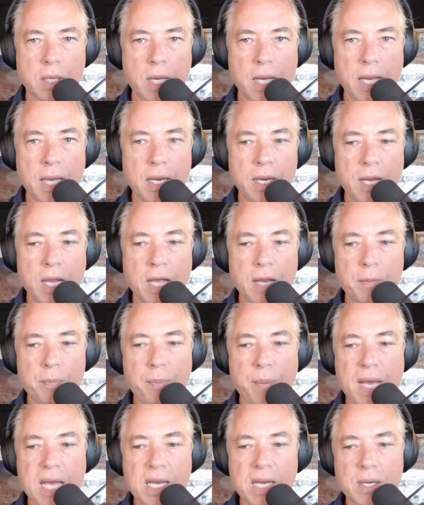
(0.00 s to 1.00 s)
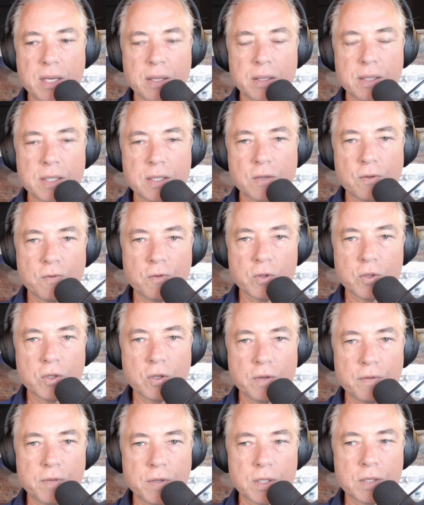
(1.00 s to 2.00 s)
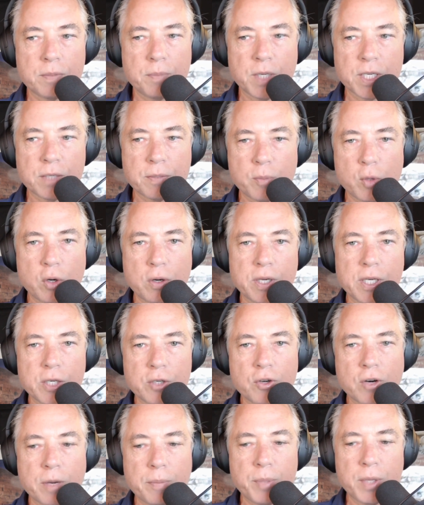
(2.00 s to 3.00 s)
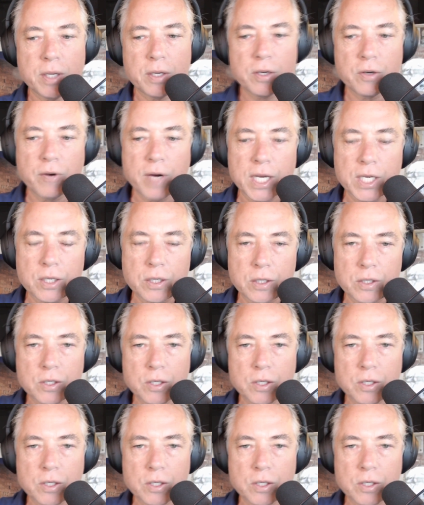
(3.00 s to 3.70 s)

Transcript: and bend the civil service much more in a Trumpian direction.